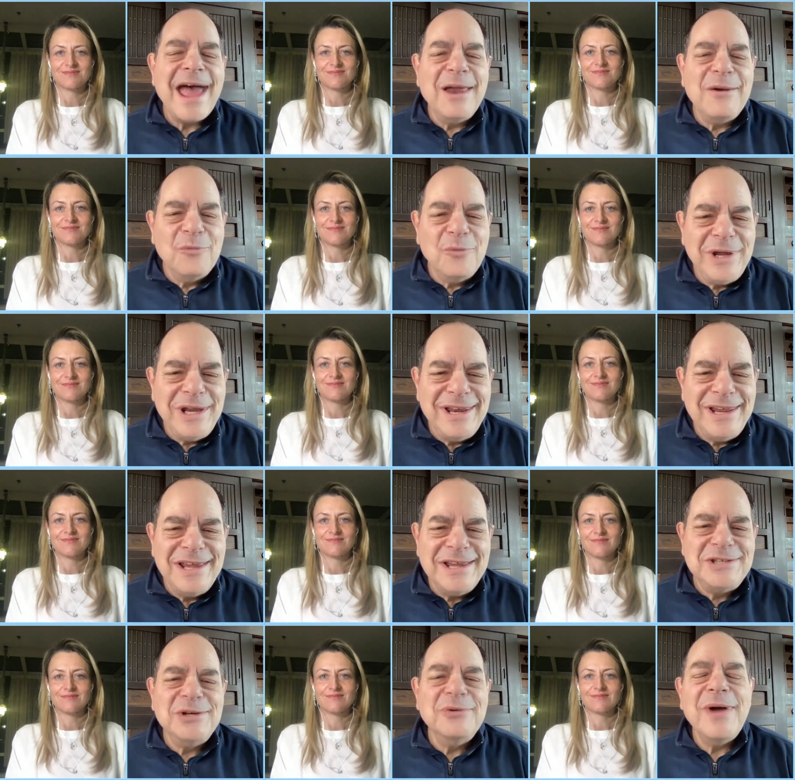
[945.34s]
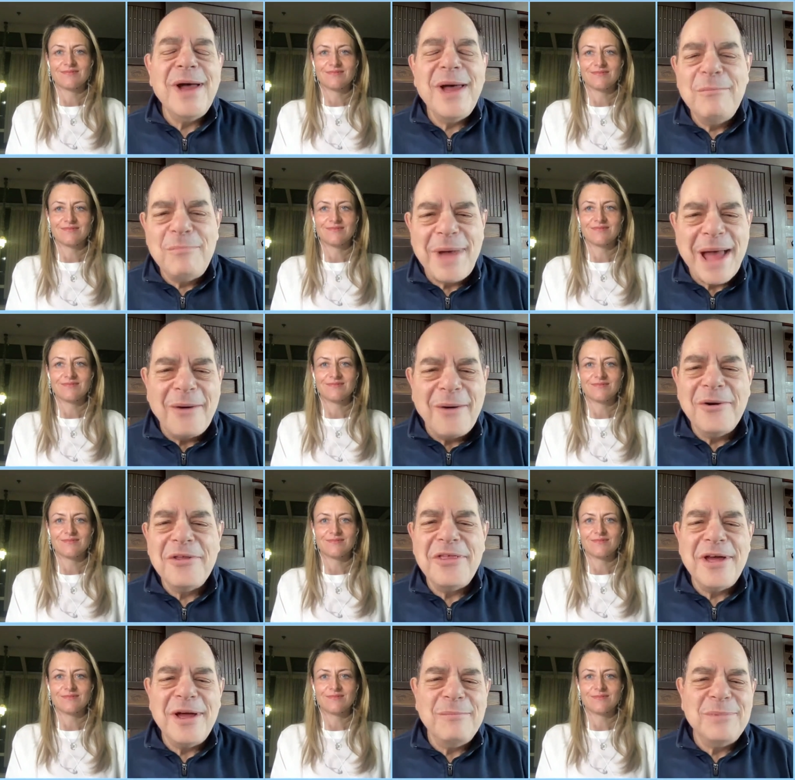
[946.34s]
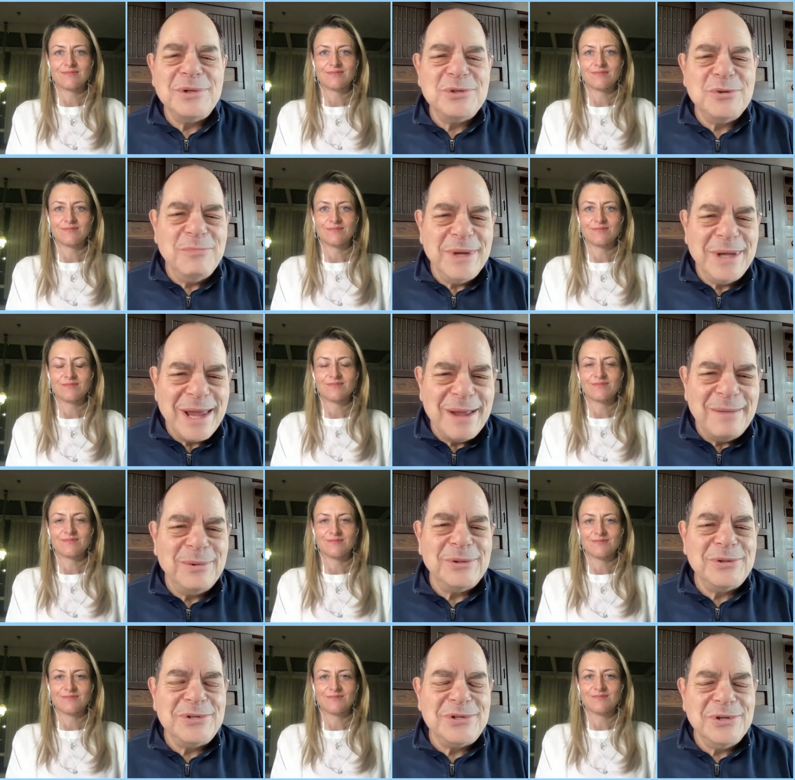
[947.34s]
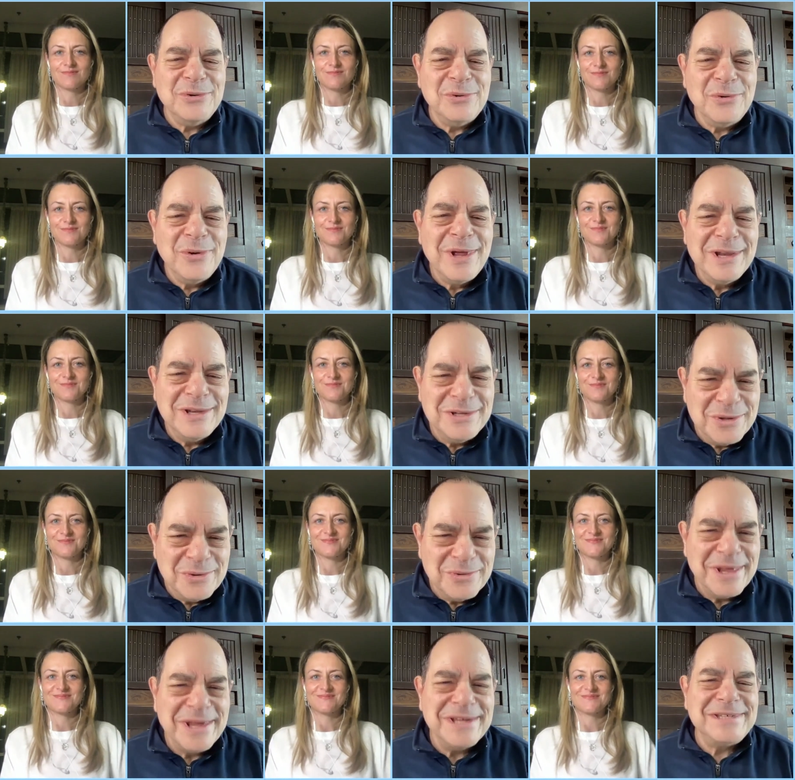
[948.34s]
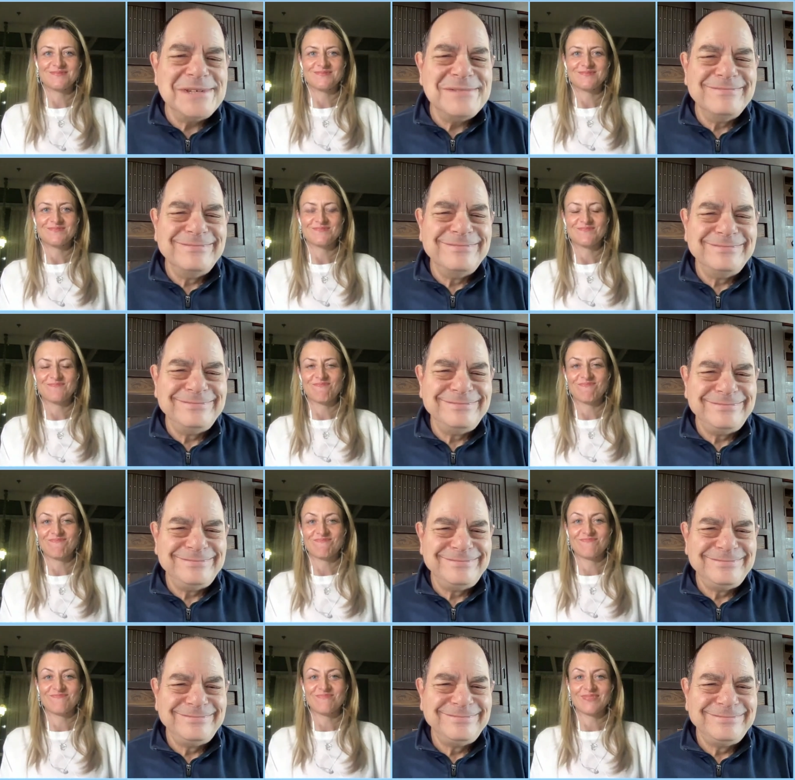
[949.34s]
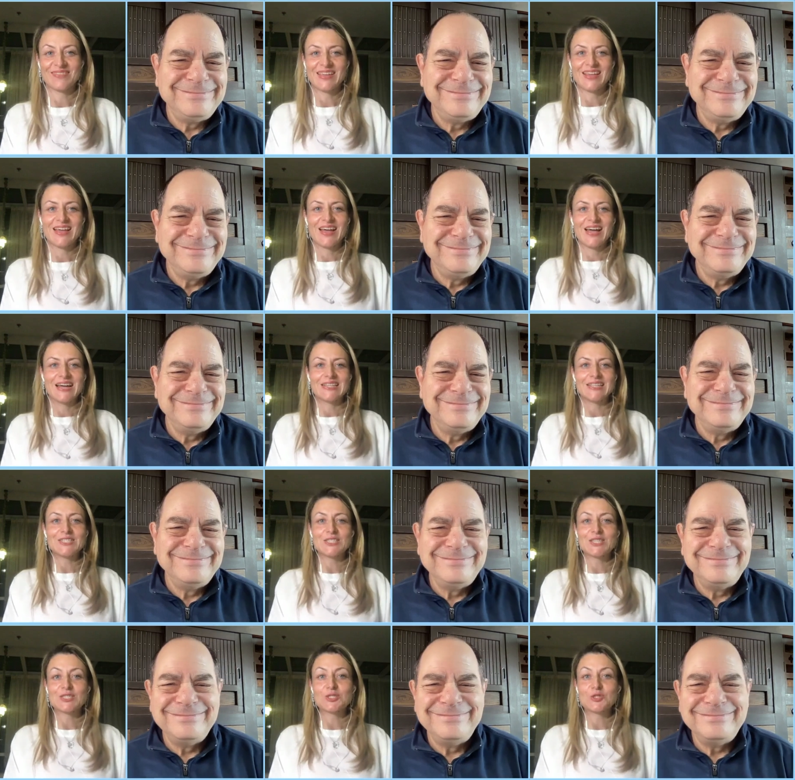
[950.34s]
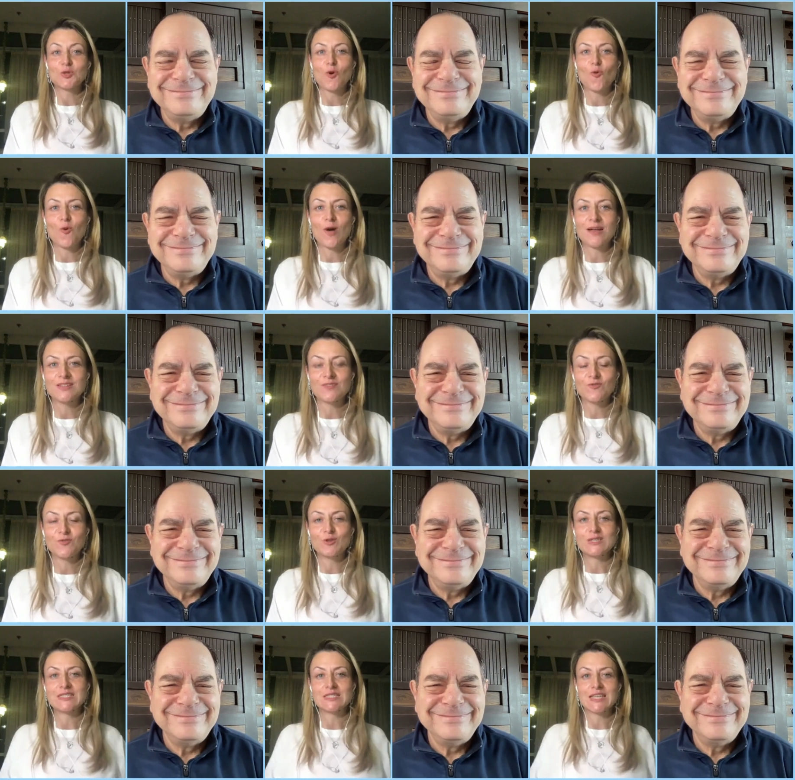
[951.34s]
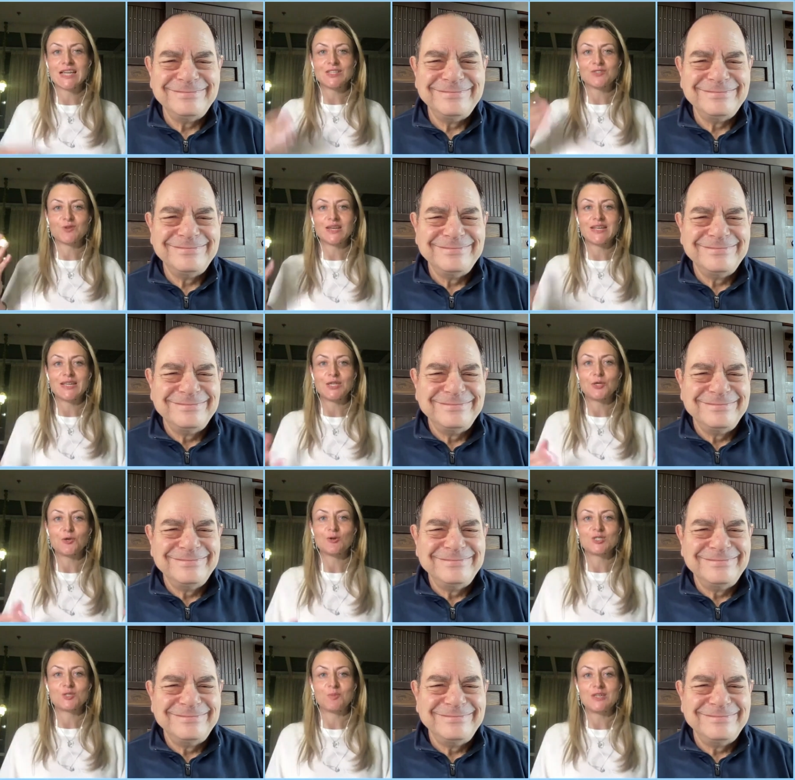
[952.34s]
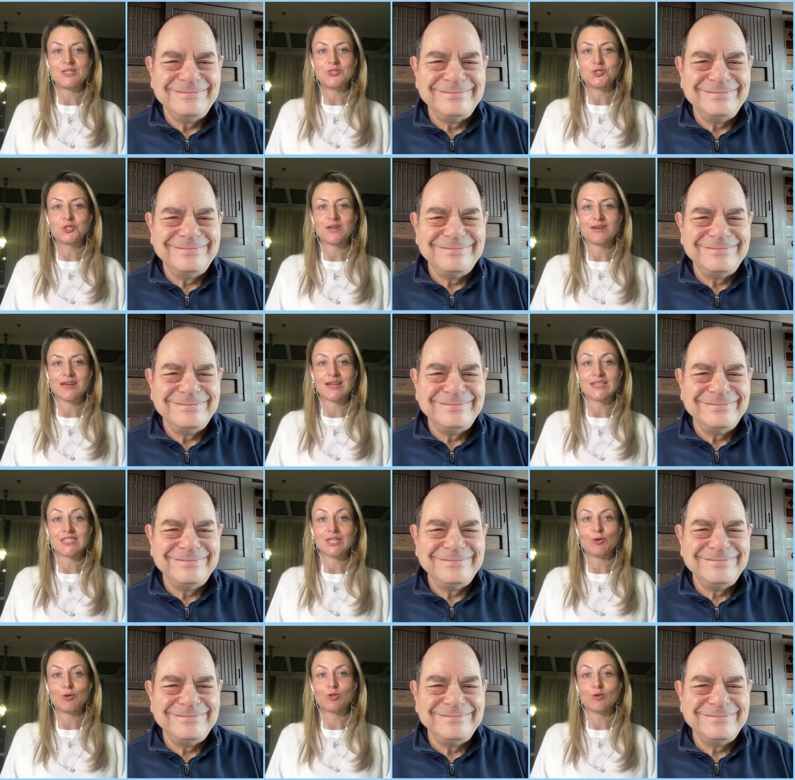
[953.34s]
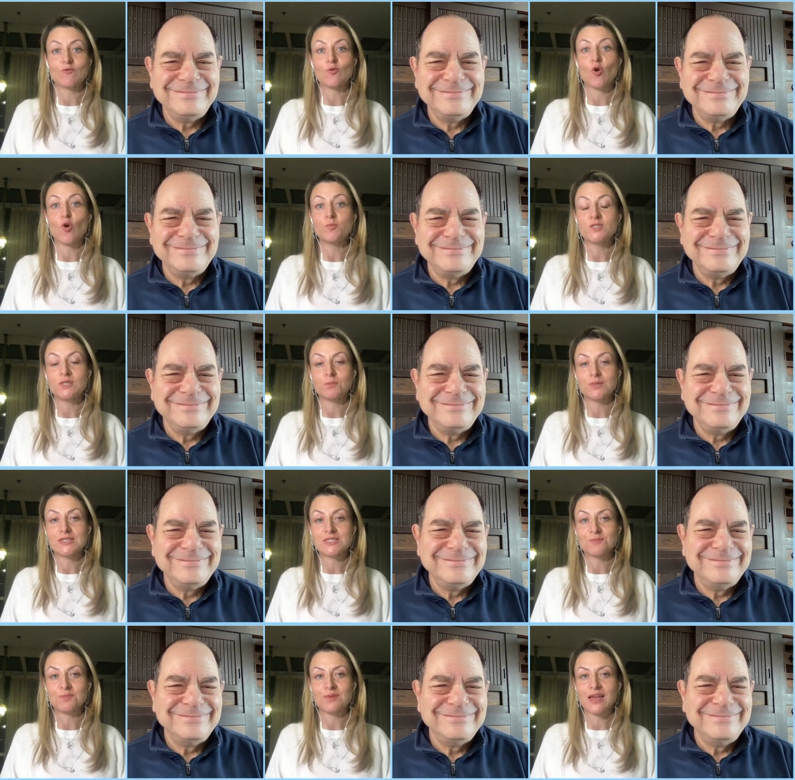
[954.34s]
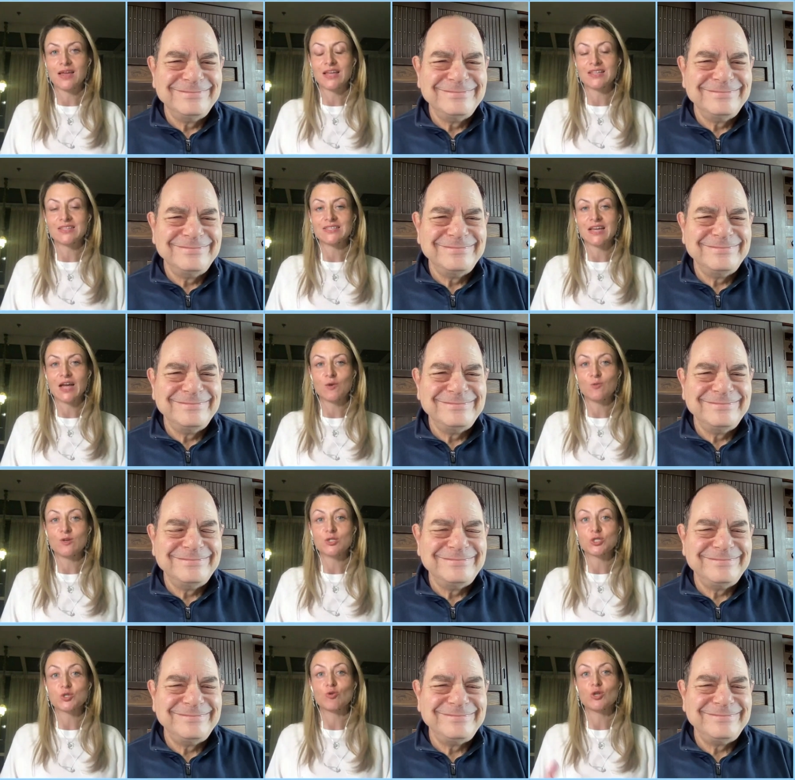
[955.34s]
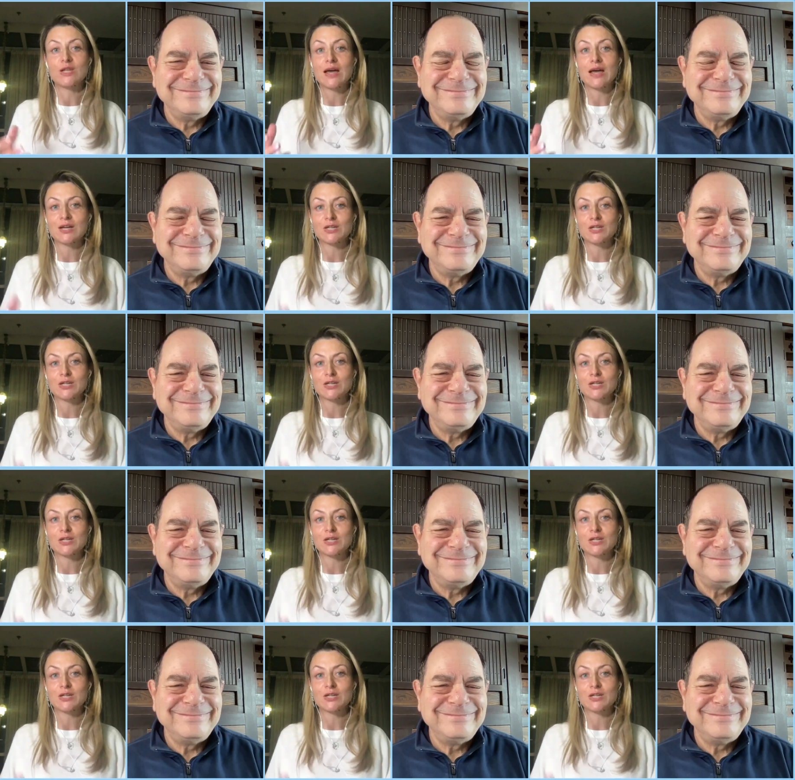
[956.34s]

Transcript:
Speaker 1: and we need to empower them to be able to do this.
Speaker 2: This is so wonderfully said. Really, your speech has a lot of optimism, and I wish good luck